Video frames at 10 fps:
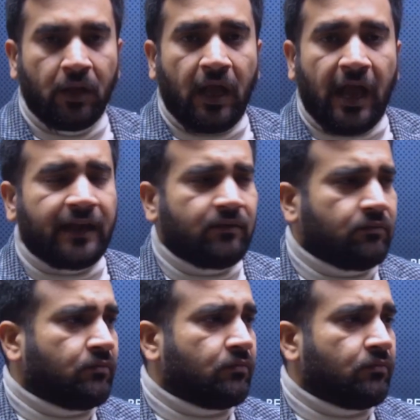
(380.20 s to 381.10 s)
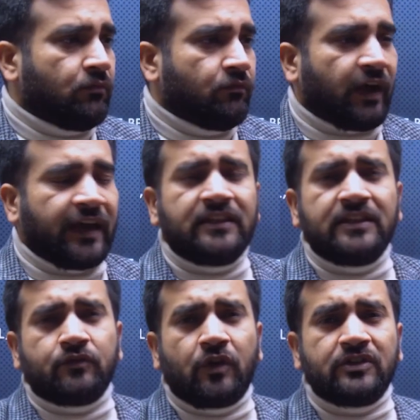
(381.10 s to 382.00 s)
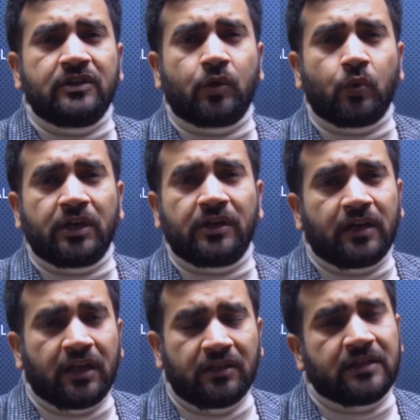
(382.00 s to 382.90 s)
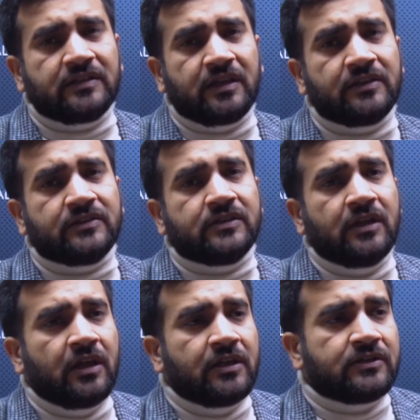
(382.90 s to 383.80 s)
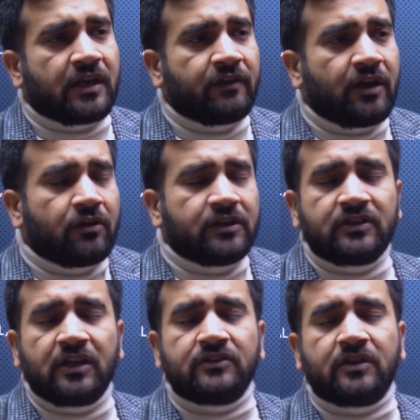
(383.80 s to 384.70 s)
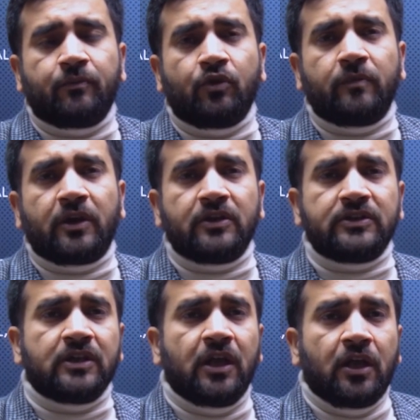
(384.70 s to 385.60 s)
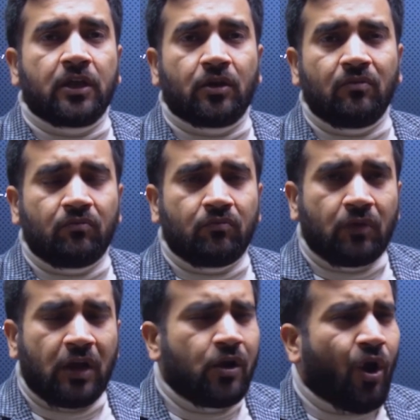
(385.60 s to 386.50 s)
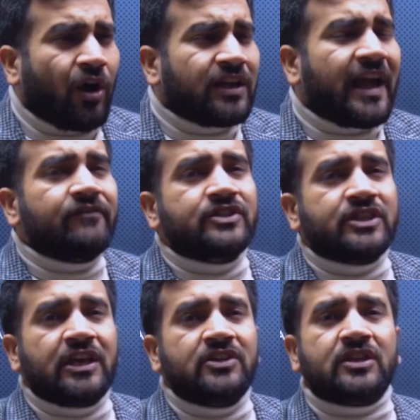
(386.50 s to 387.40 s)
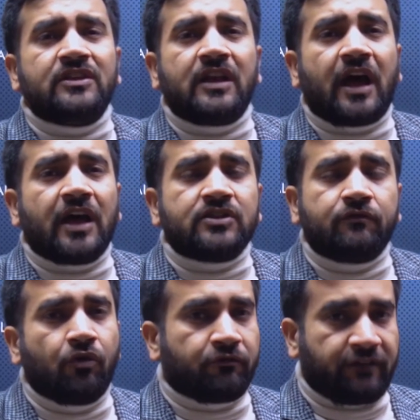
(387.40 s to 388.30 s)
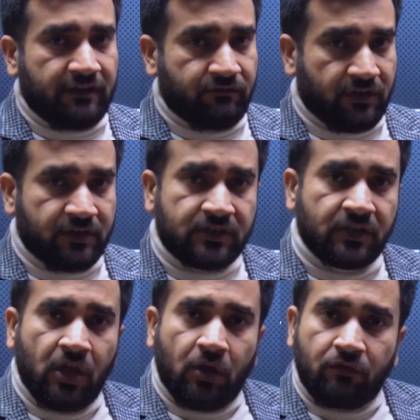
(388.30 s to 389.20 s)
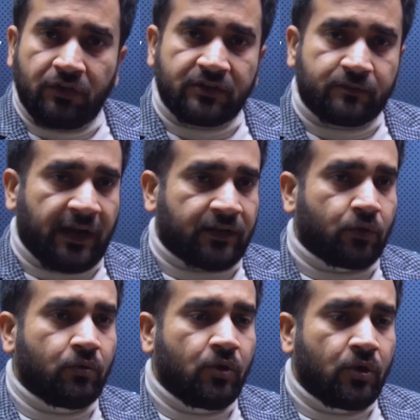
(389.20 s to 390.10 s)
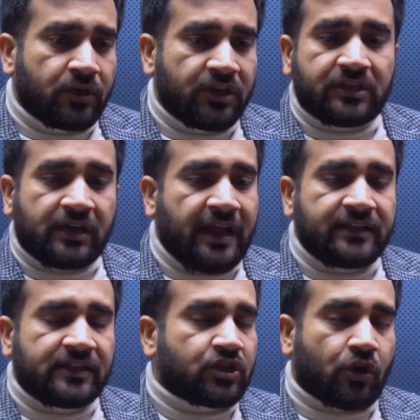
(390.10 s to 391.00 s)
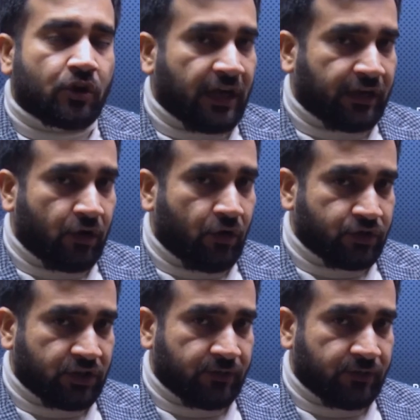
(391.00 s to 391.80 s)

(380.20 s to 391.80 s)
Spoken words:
And why this was included in this year's survey or this year's report? Because a lot have changed in the last 4 or 5 years with respect to digitalization or technology,